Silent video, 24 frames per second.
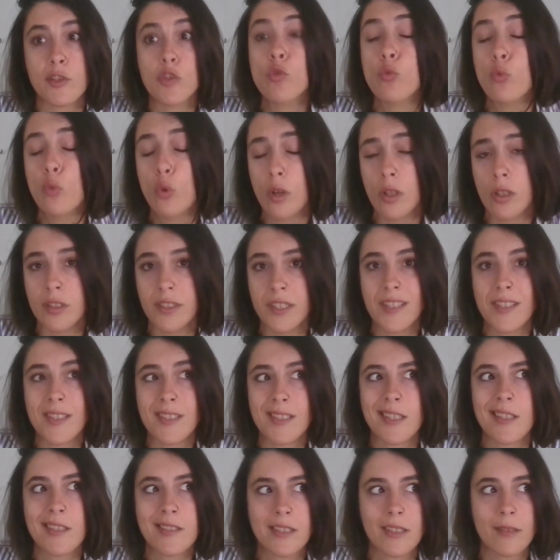tool, this
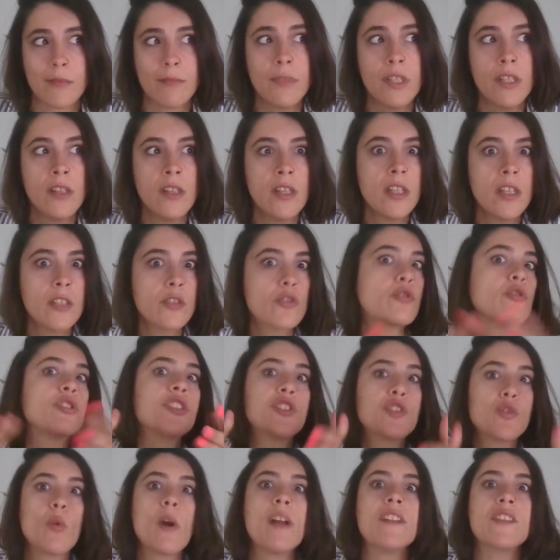system,
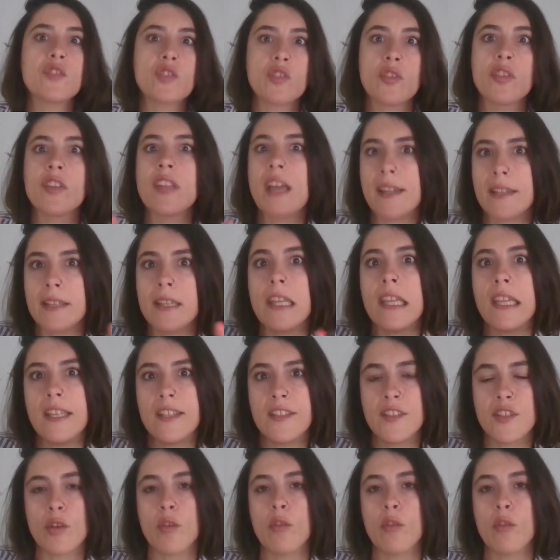truly to answer that need.